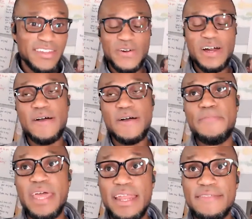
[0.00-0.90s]

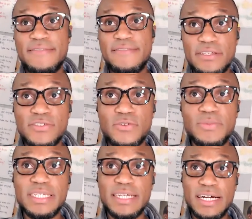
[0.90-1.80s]
and I think
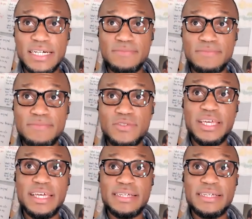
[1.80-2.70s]
so many
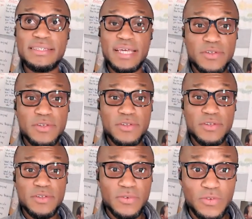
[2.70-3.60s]
times we
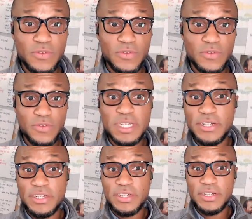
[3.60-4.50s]
accept the
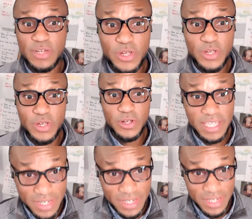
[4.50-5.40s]
materials that we
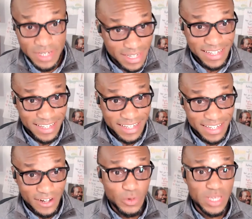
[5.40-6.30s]
are given,
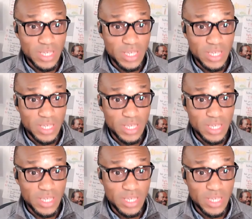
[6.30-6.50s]
or